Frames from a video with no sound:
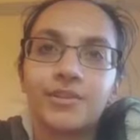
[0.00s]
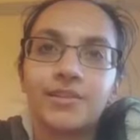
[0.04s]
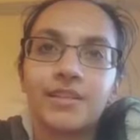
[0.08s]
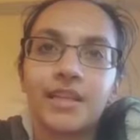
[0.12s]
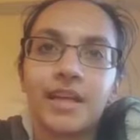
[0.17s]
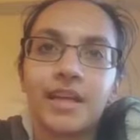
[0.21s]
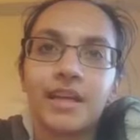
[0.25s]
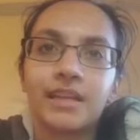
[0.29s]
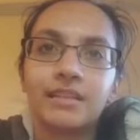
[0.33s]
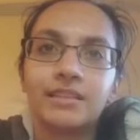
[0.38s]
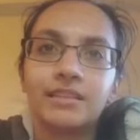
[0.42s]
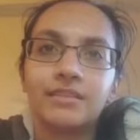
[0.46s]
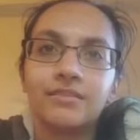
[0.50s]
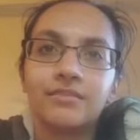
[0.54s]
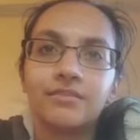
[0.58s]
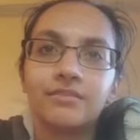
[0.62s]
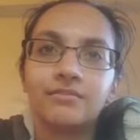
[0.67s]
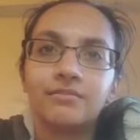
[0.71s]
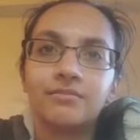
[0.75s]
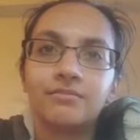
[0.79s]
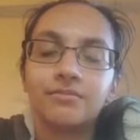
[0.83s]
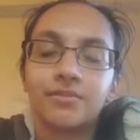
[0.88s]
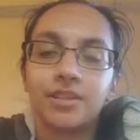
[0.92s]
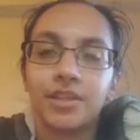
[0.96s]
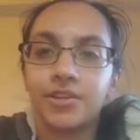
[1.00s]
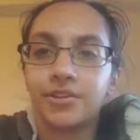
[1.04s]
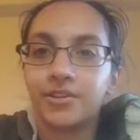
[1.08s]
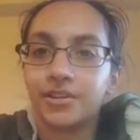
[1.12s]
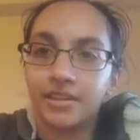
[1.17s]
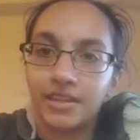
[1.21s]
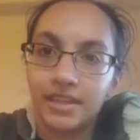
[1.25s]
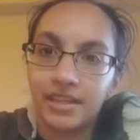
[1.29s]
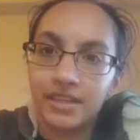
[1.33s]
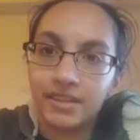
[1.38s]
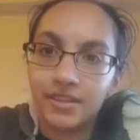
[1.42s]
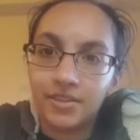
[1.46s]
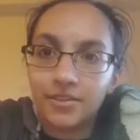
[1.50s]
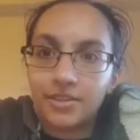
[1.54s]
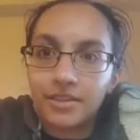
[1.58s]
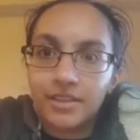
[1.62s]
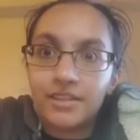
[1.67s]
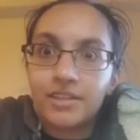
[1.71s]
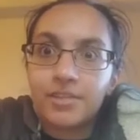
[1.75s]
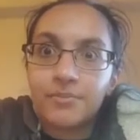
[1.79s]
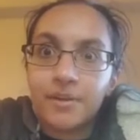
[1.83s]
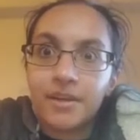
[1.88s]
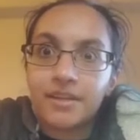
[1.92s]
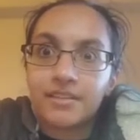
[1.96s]
is that they're an
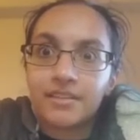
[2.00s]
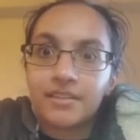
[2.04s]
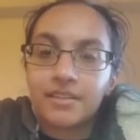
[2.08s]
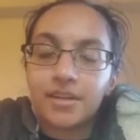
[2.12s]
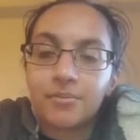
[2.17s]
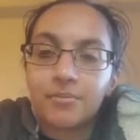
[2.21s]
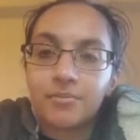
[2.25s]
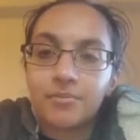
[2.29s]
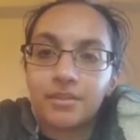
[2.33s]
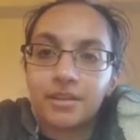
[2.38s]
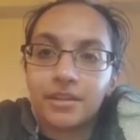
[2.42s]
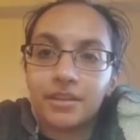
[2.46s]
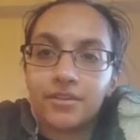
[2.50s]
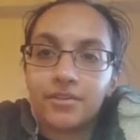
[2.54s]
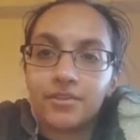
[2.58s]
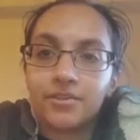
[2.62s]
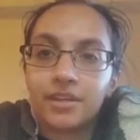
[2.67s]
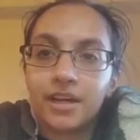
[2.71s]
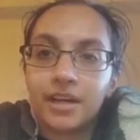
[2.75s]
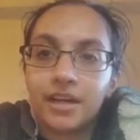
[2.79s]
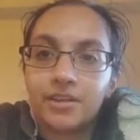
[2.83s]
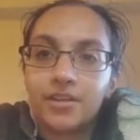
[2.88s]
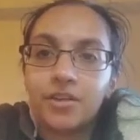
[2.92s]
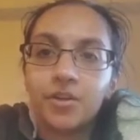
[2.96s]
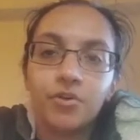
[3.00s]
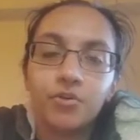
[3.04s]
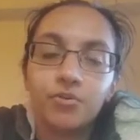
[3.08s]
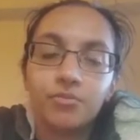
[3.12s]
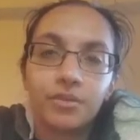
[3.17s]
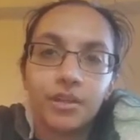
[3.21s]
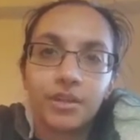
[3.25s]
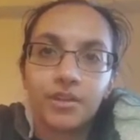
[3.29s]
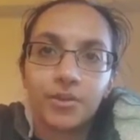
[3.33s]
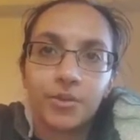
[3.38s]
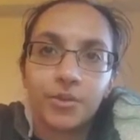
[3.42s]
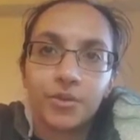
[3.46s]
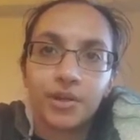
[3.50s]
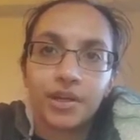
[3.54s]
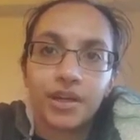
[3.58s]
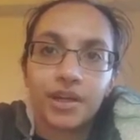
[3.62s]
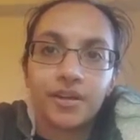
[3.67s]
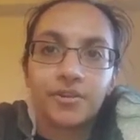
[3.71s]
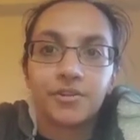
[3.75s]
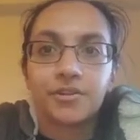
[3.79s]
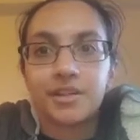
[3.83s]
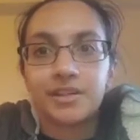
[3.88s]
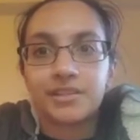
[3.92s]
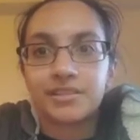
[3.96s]
independent company. They're not owned by L'Oreal
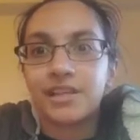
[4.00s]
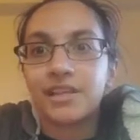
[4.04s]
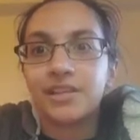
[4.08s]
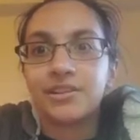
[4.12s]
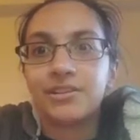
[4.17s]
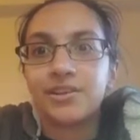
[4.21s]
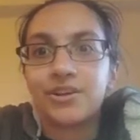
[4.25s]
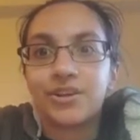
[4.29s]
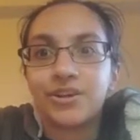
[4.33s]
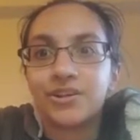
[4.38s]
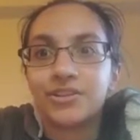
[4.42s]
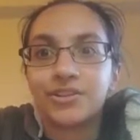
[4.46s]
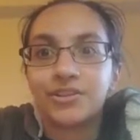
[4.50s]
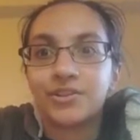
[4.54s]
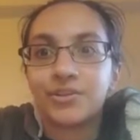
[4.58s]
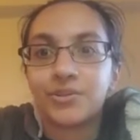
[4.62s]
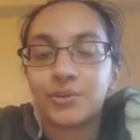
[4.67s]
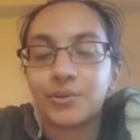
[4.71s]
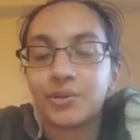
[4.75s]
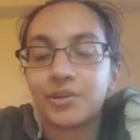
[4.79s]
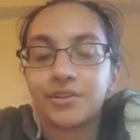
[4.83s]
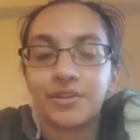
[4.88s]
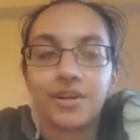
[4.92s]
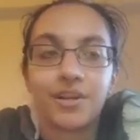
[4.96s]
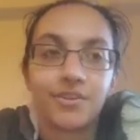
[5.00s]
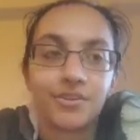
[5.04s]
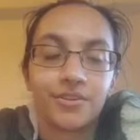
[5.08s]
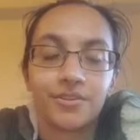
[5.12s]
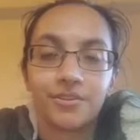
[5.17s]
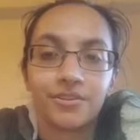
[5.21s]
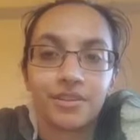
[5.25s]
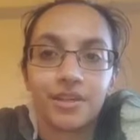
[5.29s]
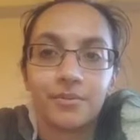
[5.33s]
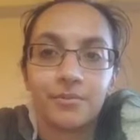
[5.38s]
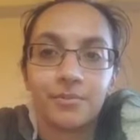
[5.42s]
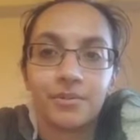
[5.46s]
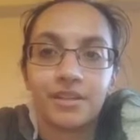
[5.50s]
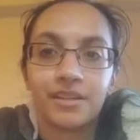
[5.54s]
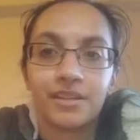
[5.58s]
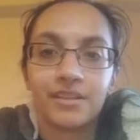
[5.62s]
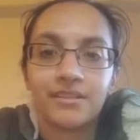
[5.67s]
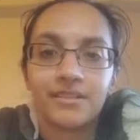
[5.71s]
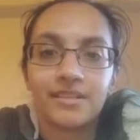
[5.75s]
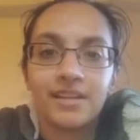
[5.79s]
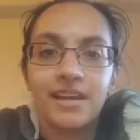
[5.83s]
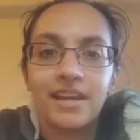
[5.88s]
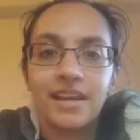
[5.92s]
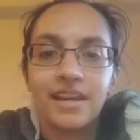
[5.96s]
or Estee Lauder or other
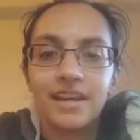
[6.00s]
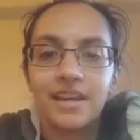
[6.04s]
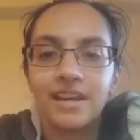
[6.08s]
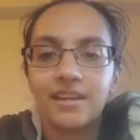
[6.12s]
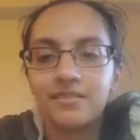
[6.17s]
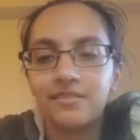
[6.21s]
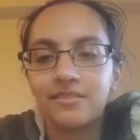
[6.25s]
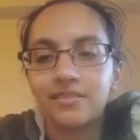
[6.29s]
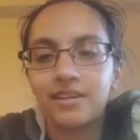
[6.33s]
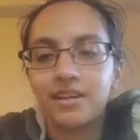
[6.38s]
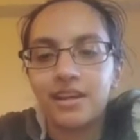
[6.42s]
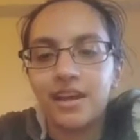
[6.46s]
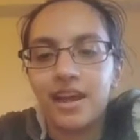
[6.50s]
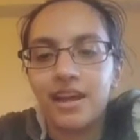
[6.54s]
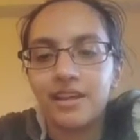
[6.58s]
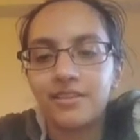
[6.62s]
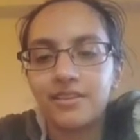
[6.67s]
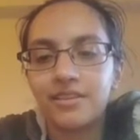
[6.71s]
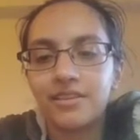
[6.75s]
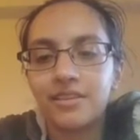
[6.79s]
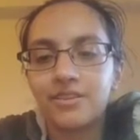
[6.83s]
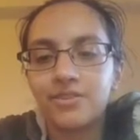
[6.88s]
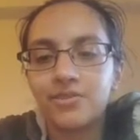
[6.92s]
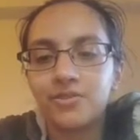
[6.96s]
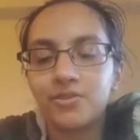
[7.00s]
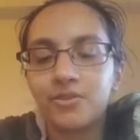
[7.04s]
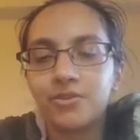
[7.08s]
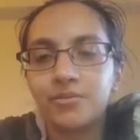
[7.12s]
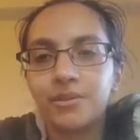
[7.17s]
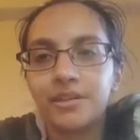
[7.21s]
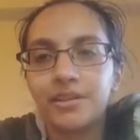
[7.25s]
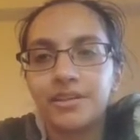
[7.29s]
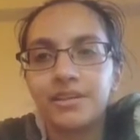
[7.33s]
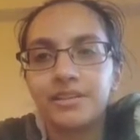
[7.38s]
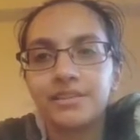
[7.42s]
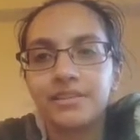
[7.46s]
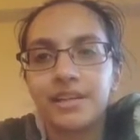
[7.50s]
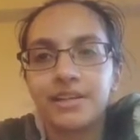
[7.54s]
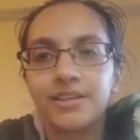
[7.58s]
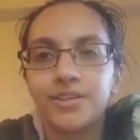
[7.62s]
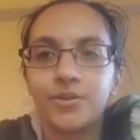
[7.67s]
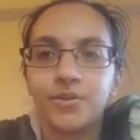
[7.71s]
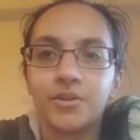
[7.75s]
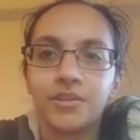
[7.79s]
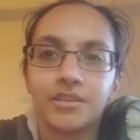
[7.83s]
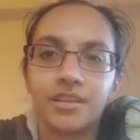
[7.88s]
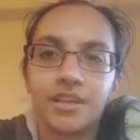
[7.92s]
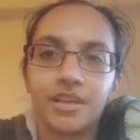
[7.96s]
companies, and I think that's cool because I
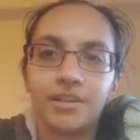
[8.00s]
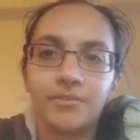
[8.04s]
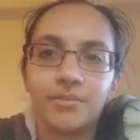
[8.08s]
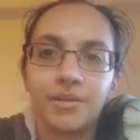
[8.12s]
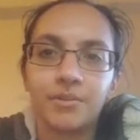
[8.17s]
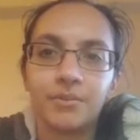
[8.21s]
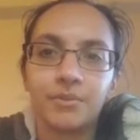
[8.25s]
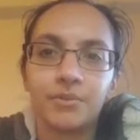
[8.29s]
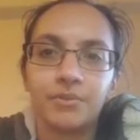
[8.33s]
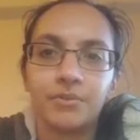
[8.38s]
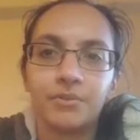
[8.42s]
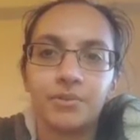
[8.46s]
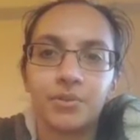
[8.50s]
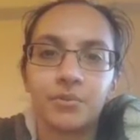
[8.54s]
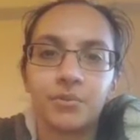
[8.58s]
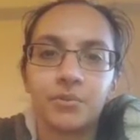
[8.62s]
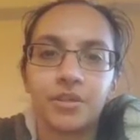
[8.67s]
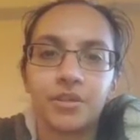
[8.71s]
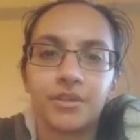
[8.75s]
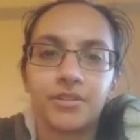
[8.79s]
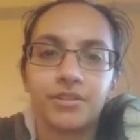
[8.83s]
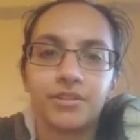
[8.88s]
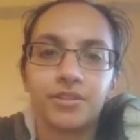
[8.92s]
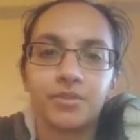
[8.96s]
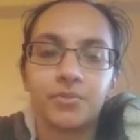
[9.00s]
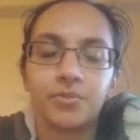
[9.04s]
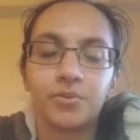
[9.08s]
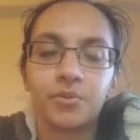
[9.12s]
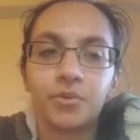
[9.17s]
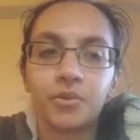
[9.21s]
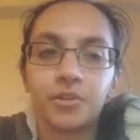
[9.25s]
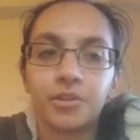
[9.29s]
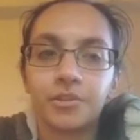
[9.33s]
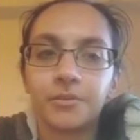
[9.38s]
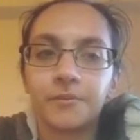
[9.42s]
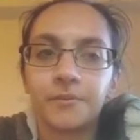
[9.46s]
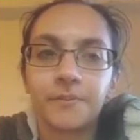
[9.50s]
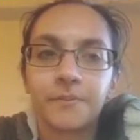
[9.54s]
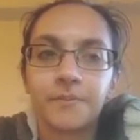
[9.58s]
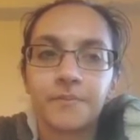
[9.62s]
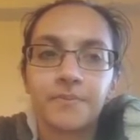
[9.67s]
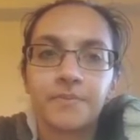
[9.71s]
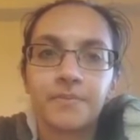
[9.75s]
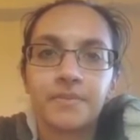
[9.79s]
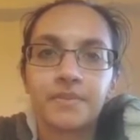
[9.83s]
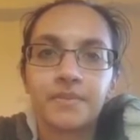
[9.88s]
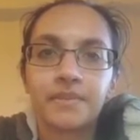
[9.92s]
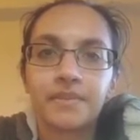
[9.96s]
know a lot of people don't want to support
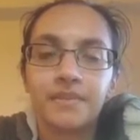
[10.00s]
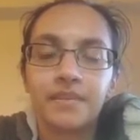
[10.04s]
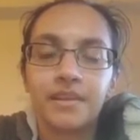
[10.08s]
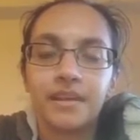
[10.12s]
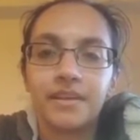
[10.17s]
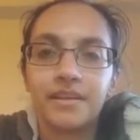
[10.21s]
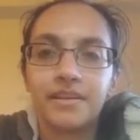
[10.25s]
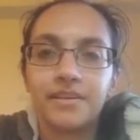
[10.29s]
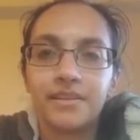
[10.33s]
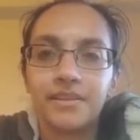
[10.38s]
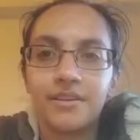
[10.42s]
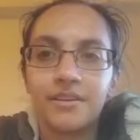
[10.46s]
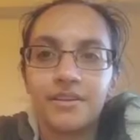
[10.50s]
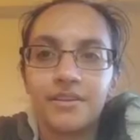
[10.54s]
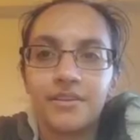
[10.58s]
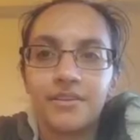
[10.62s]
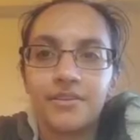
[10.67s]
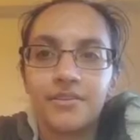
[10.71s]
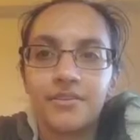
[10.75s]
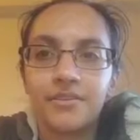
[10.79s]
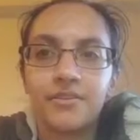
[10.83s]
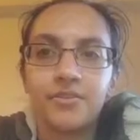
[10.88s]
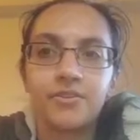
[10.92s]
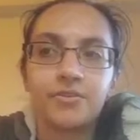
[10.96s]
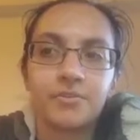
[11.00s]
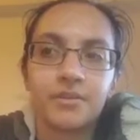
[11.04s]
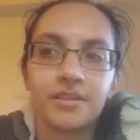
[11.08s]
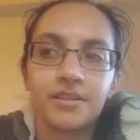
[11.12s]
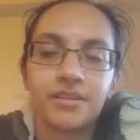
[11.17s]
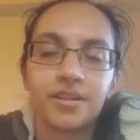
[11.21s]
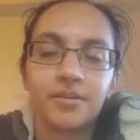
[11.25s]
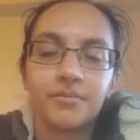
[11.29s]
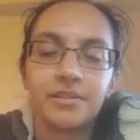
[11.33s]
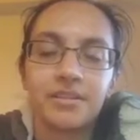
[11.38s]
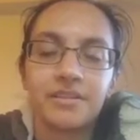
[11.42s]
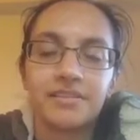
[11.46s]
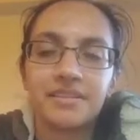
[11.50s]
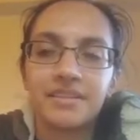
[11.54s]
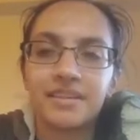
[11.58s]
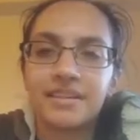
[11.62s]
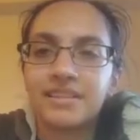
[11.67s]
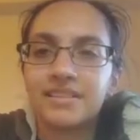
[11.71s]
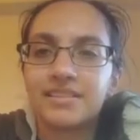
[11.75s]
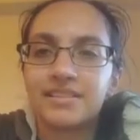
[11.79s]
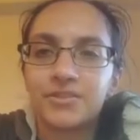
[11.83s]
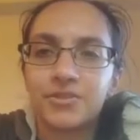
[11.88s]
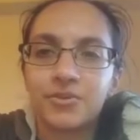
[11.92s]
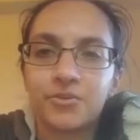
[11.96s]
like those big companies. It
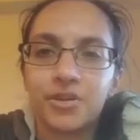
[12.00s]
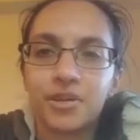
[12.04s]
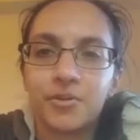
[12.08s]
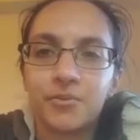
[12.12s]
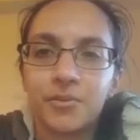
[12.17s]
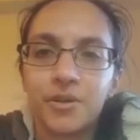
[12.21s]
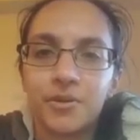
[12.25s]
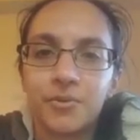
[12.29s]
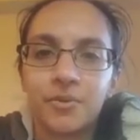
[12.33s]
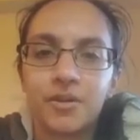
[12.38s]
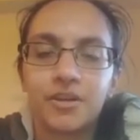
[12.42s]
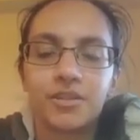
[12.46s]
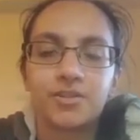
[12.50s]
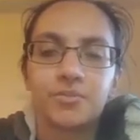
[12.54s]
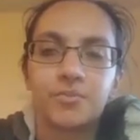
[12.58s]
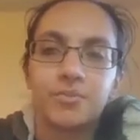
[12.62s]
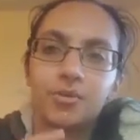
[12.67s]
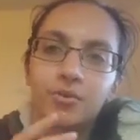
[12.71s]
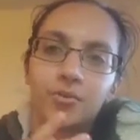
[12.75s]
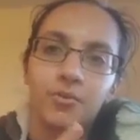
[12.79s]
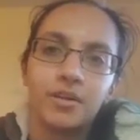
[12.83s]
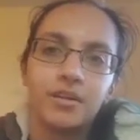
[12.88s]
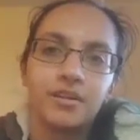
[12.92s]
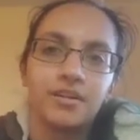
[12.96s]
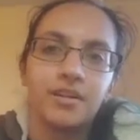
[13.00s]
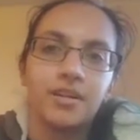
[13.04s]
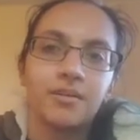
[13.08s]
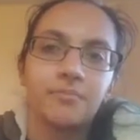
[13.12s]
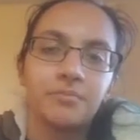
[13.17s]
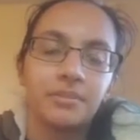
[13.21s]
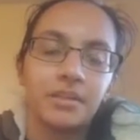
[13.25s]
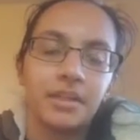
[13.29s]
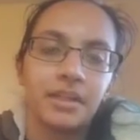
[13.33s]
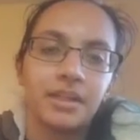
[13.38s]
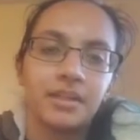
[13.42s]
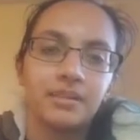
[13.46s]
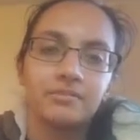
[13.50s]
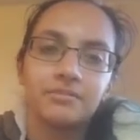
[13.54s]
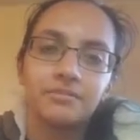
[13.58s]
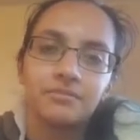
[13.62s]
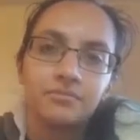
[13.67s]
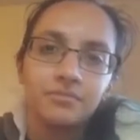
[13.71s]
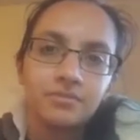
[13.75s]
gets annoying when you want to support one company